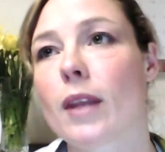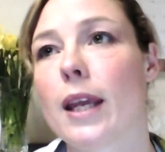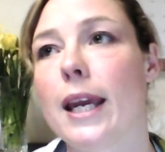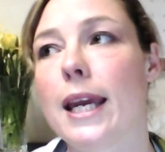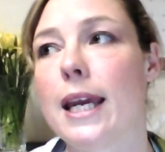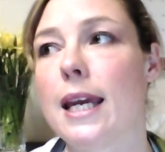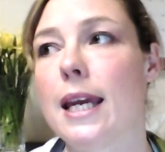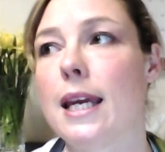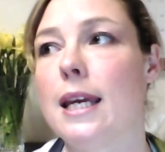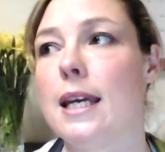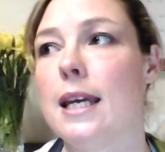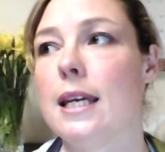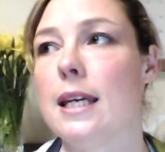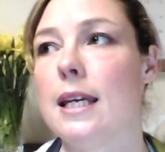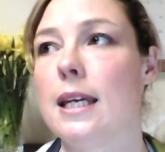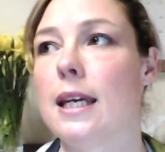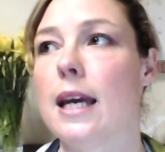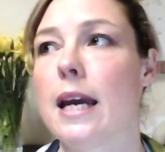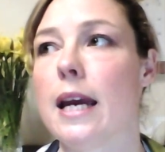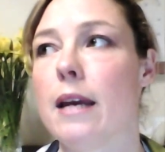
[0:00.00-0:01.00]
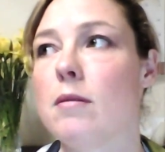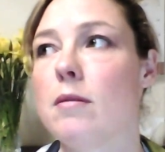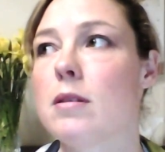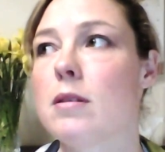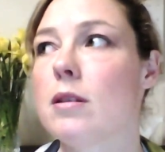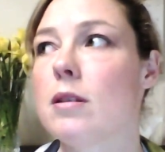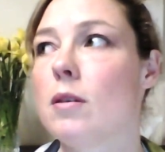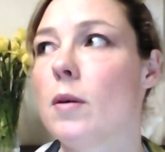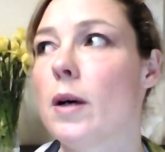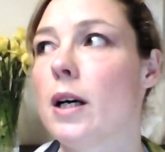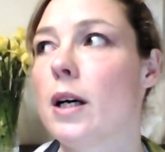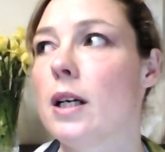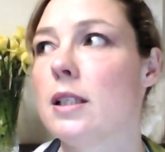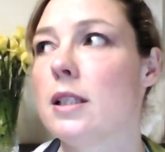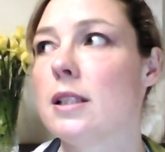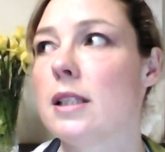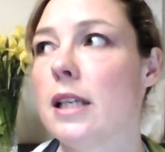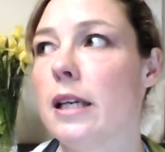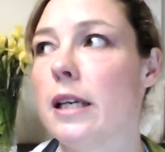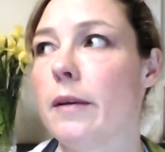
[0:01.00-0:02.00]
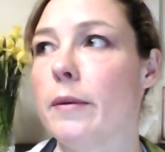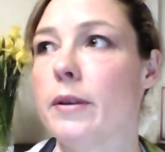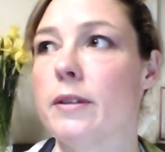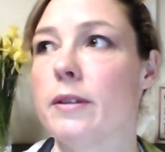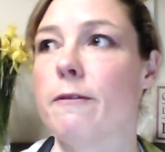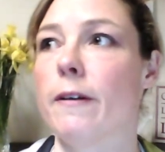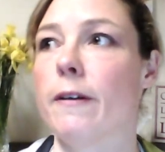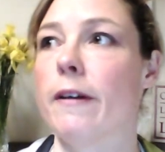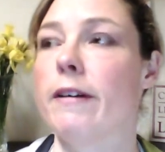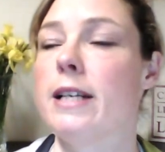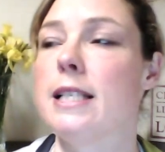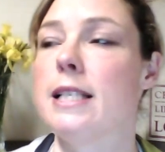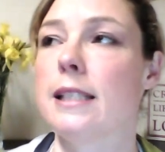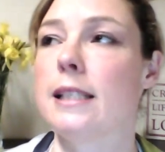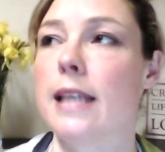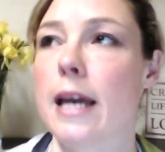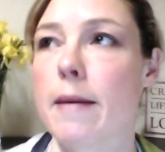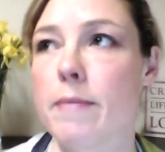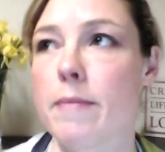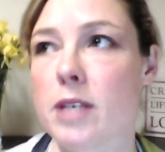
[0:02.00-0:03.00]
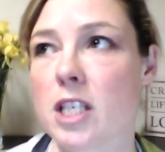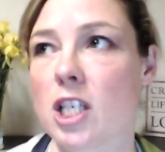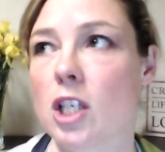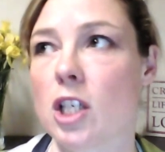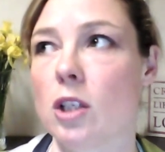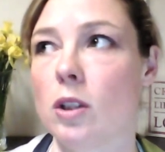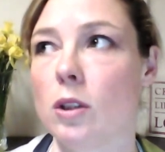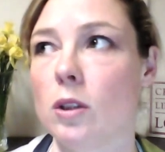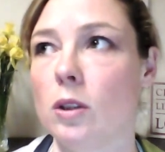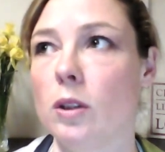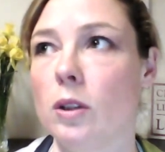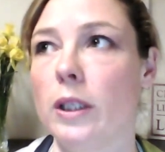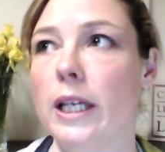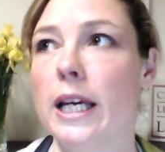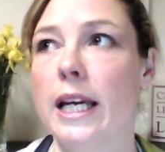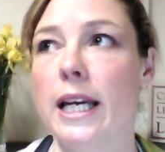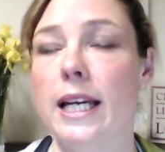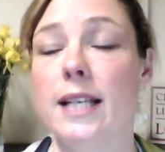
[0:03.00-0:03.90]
He came to us, he was very skeptical.